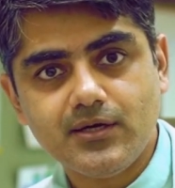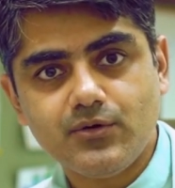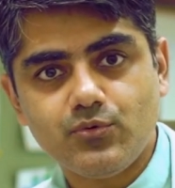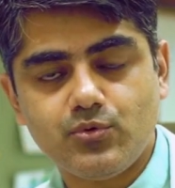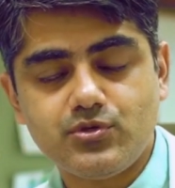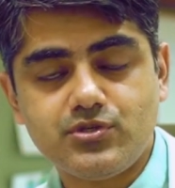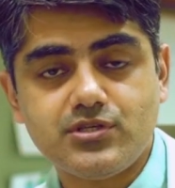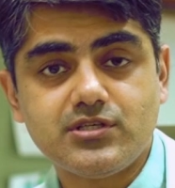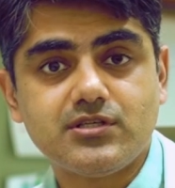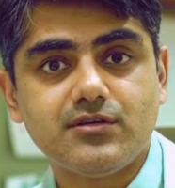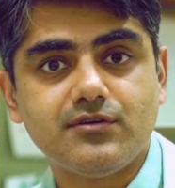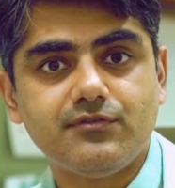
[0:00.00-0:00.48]

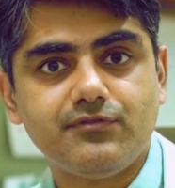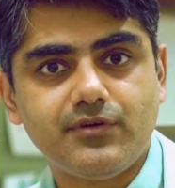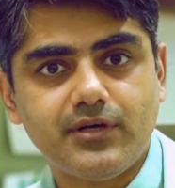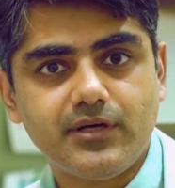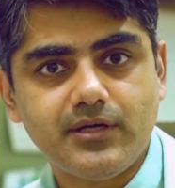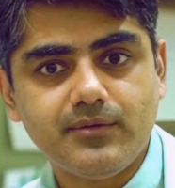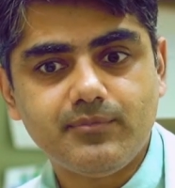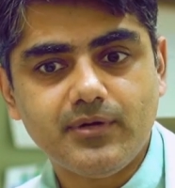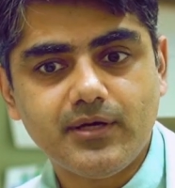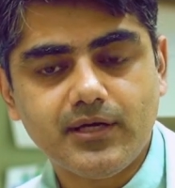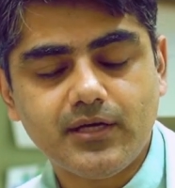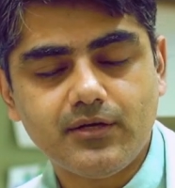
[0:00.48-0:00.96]
which is a
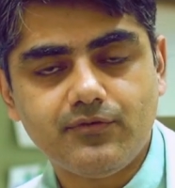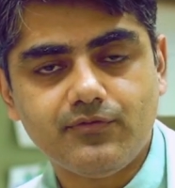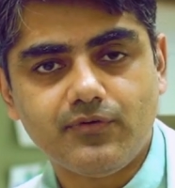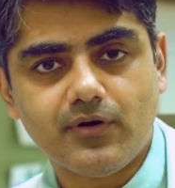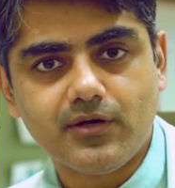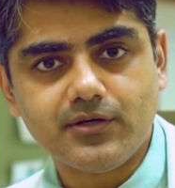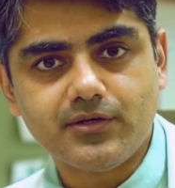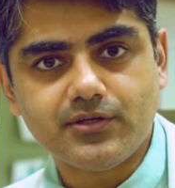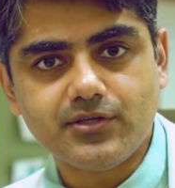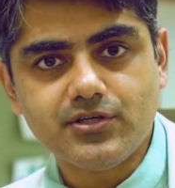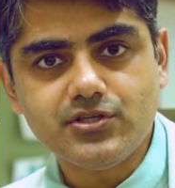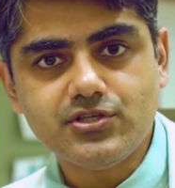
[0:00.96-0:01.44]
very big
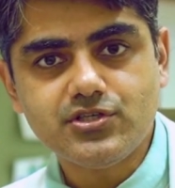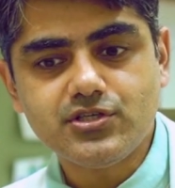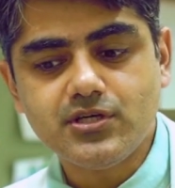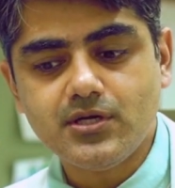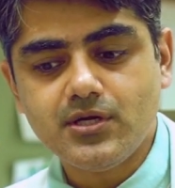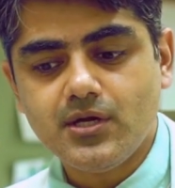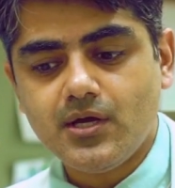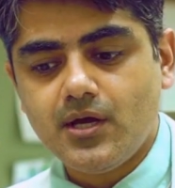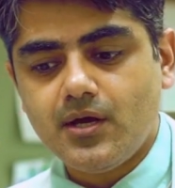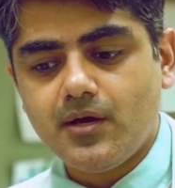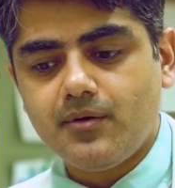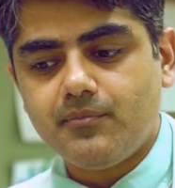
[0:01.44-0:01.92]
advantage.
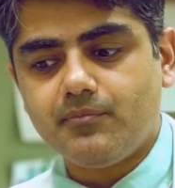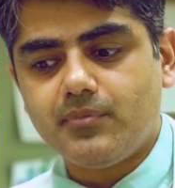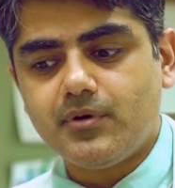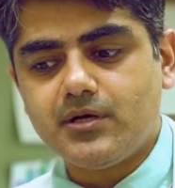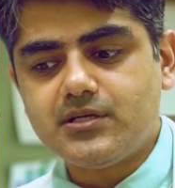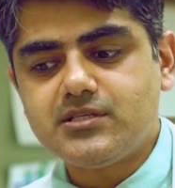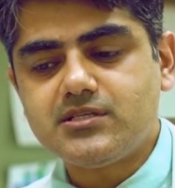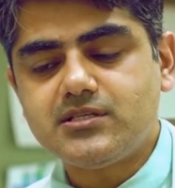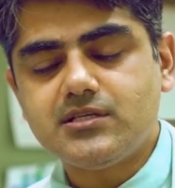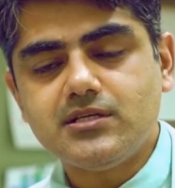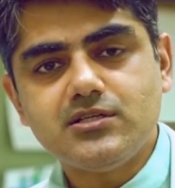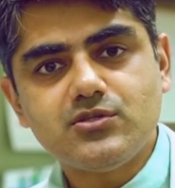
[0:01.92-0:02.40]

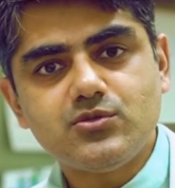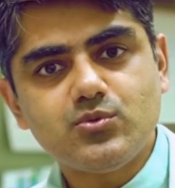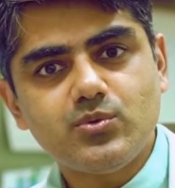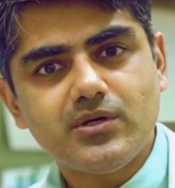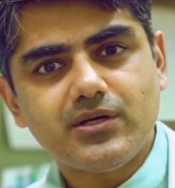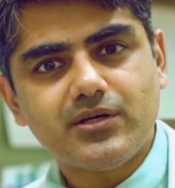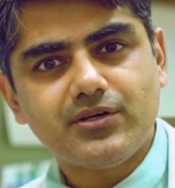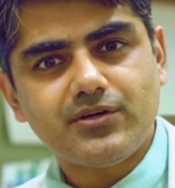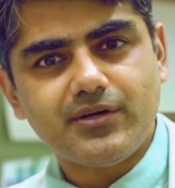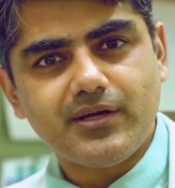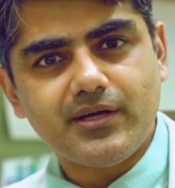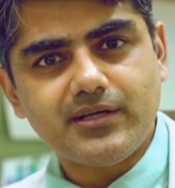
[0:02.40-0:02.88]
But since we
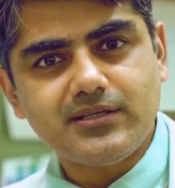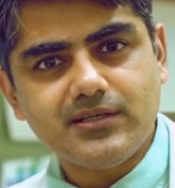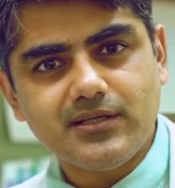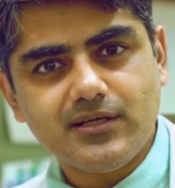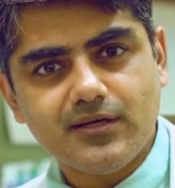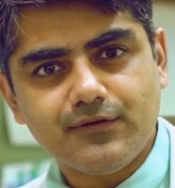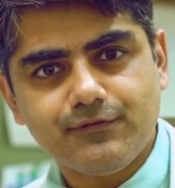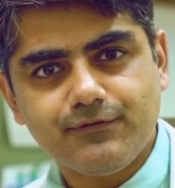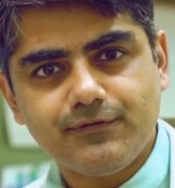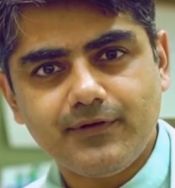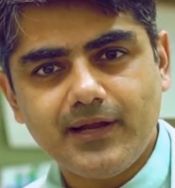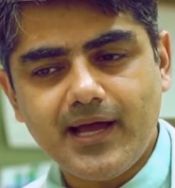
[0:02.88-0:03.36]
are
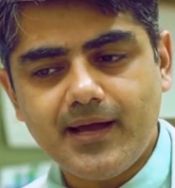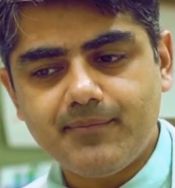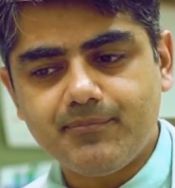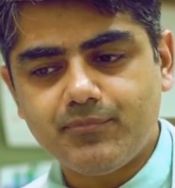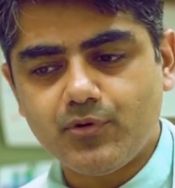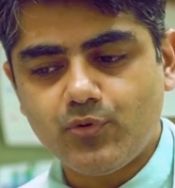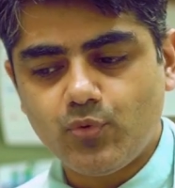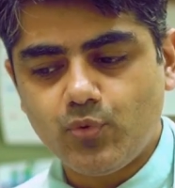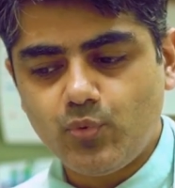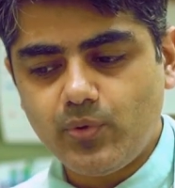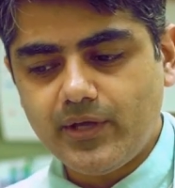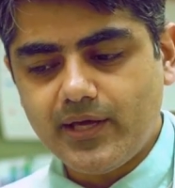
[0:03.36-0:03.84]
creating a
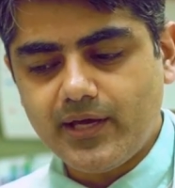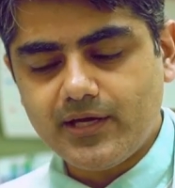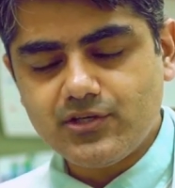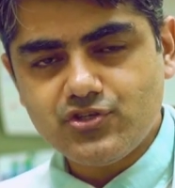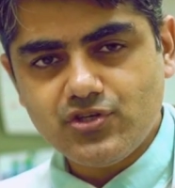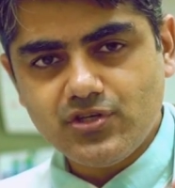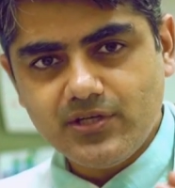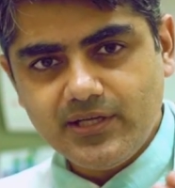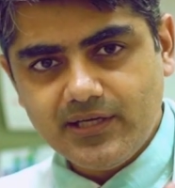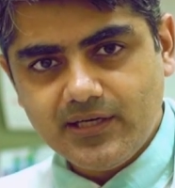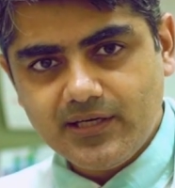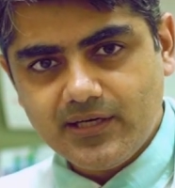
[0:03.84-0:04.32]
flap, we are
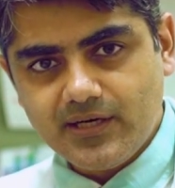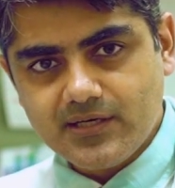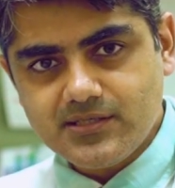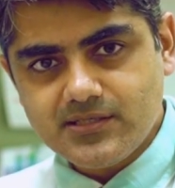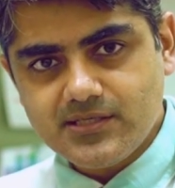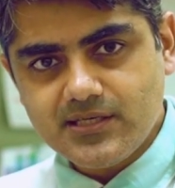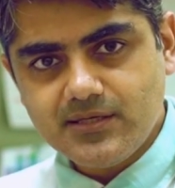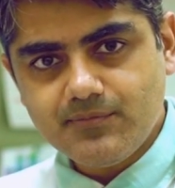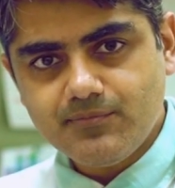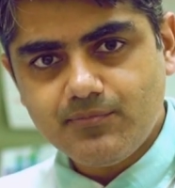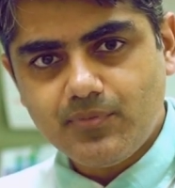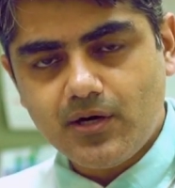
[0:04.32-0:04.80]
actually
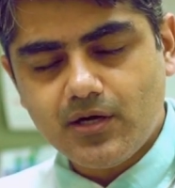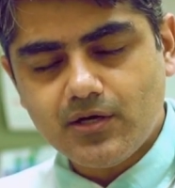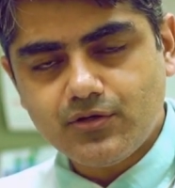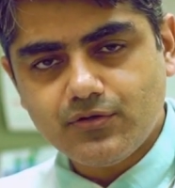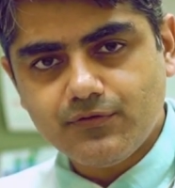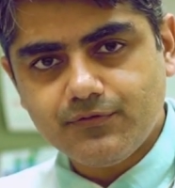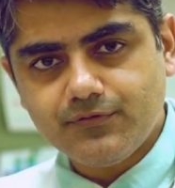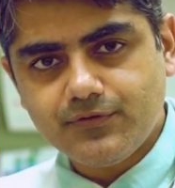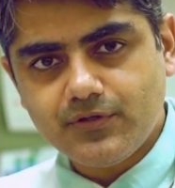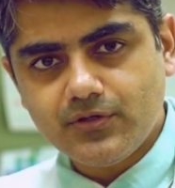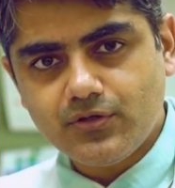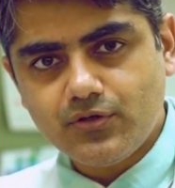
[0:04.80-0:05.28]
cutting part
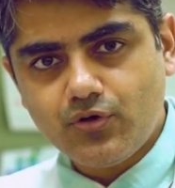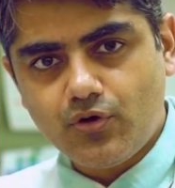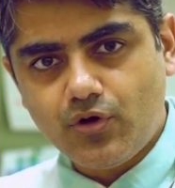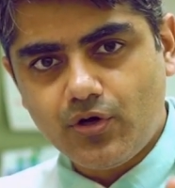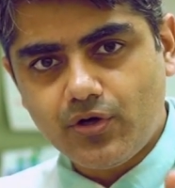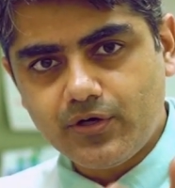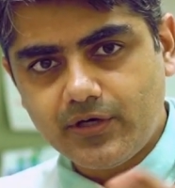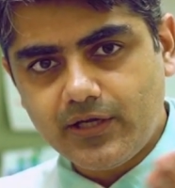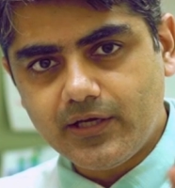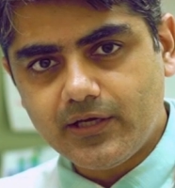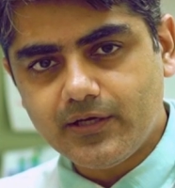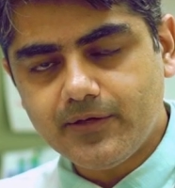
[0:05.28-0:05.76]
of the
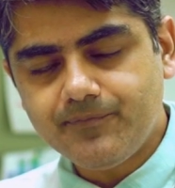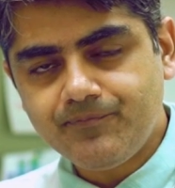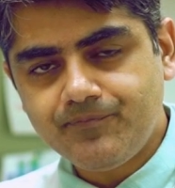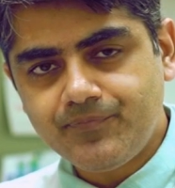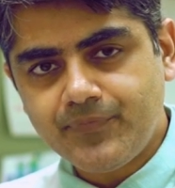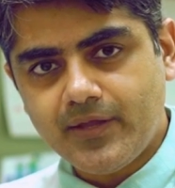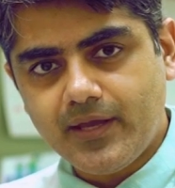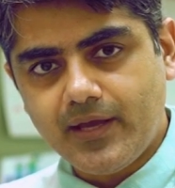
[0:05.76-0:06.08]
cornea,